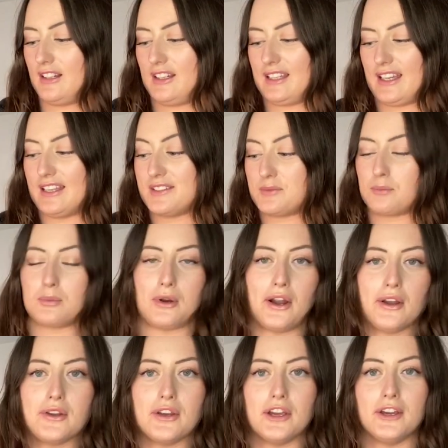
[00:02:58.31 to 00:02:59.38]
like it's
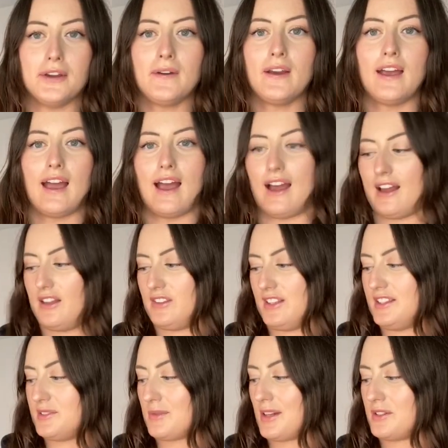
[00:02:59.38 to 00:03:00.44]
brand new, and
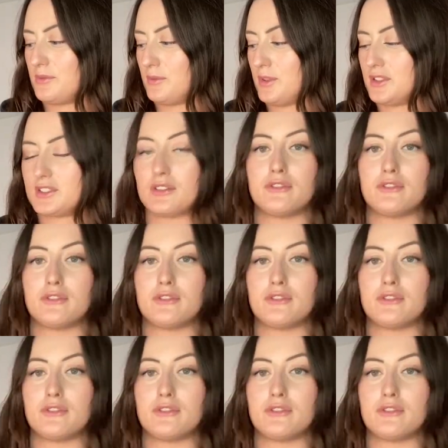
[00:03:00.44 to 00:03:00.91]
this one was